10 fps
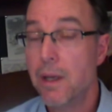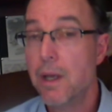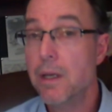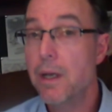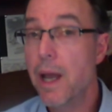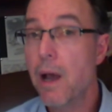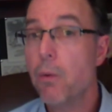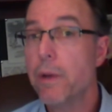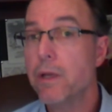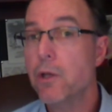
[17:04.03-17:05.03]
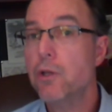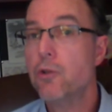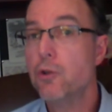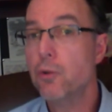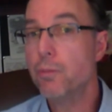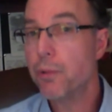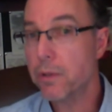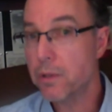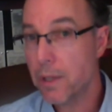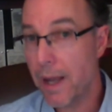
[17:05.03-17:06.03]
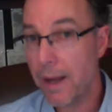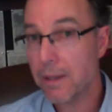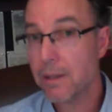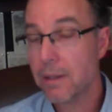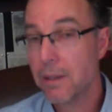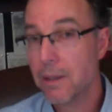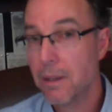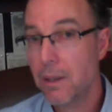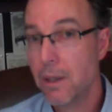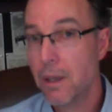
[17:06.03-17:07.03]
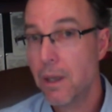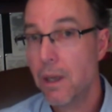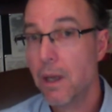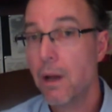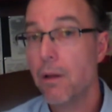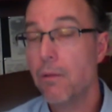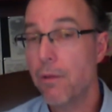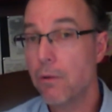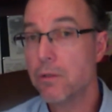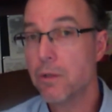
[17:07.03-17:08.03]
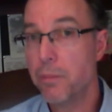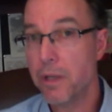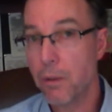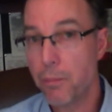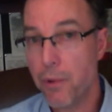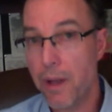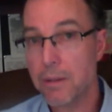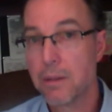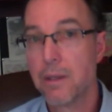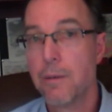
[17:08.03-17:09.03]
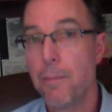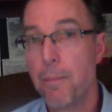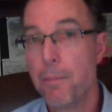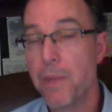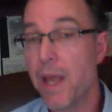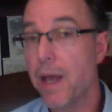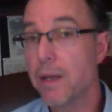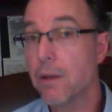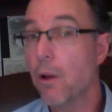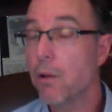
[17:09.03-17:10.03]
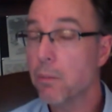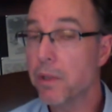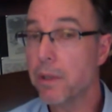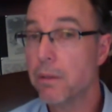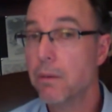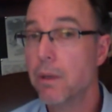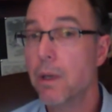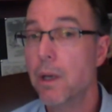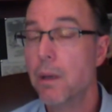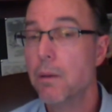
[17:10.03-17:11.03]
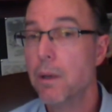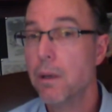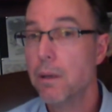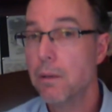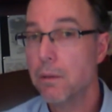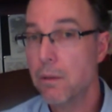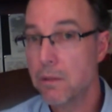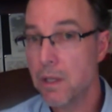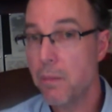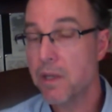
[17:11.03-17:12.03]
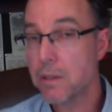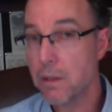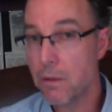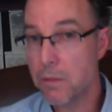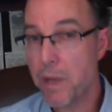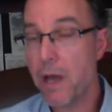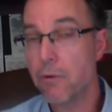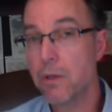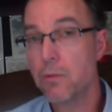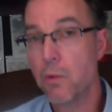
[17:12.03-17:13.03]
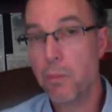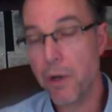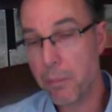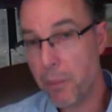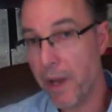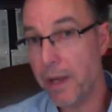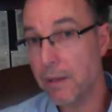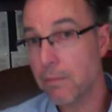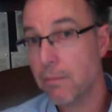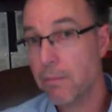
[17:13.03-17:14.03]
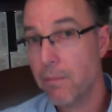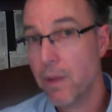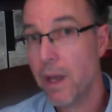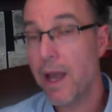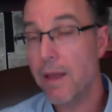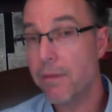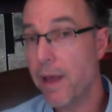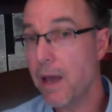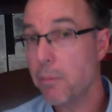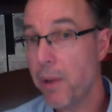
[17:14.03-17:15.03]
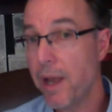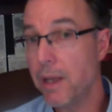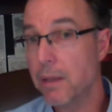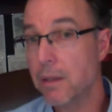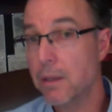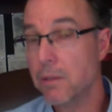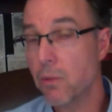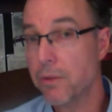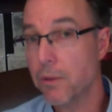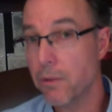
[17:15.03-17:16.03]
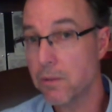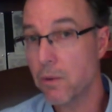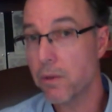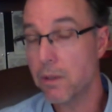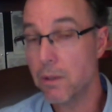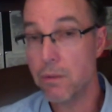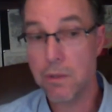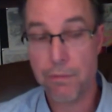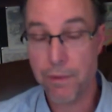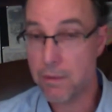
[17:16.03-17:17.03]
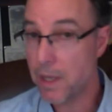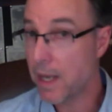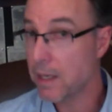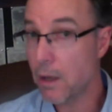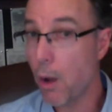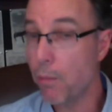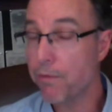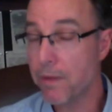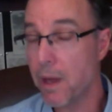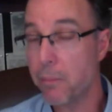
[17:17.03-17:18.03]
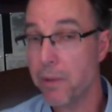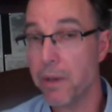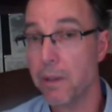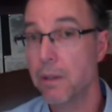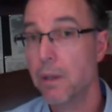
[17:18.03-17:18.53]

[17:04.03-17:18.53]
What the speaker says: Now we need to protect those that are being oppressed. And ultimately, those limits and those boundaries will bring pain. And that pain is what the Lord's going to use if there's any hope for that pig.